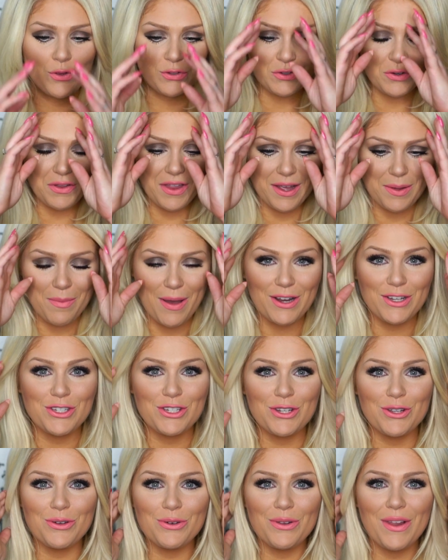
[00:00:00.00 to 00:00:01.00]
Those are like my
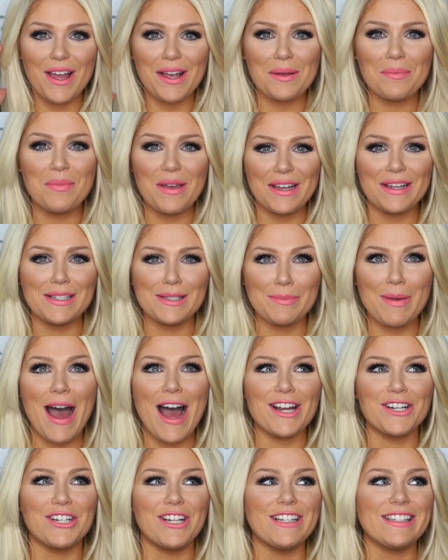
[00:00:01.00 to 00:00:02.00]
two biggest
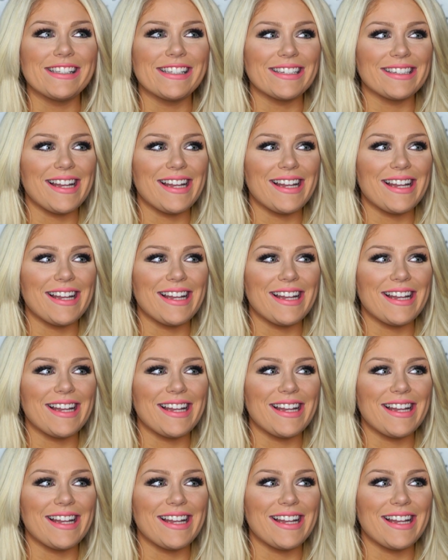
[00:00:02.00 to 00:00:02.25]
passions